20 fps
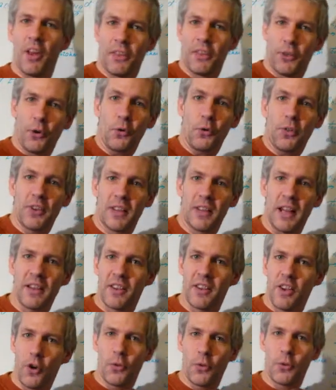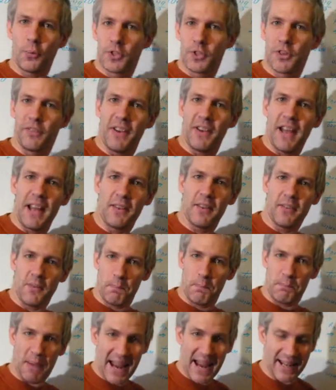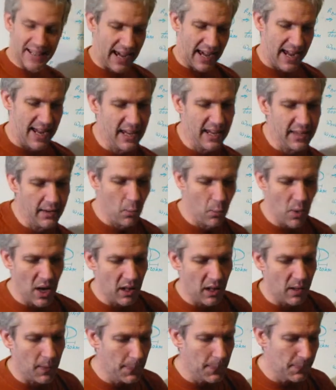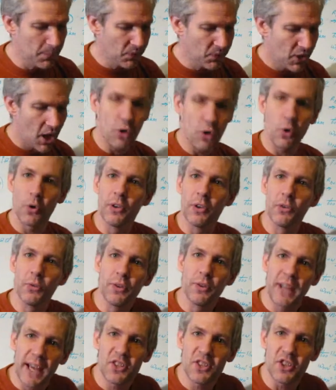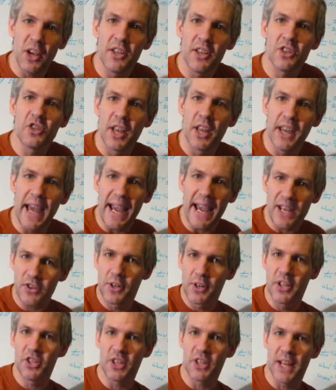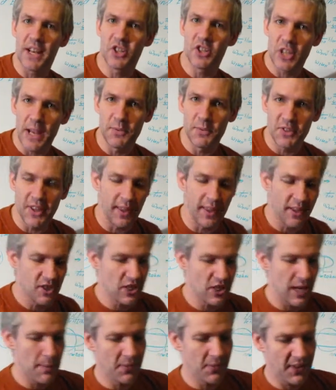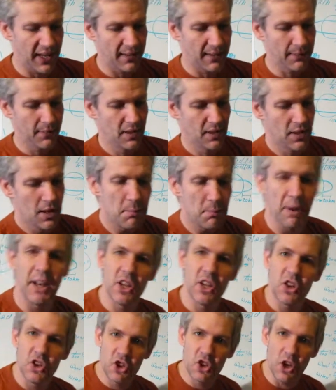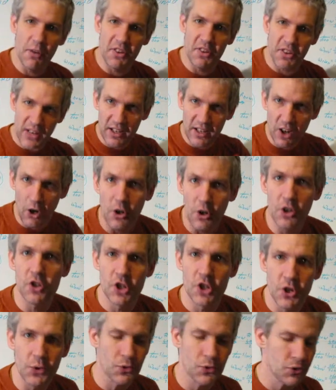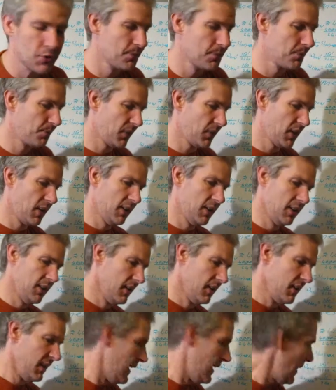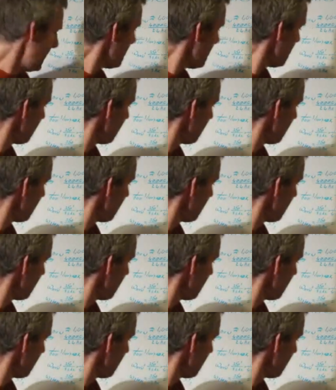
thought that the Earth was a flat pancake. Well, according to their science, they actually say the same thing, but they shove it in our shoes. Yeah.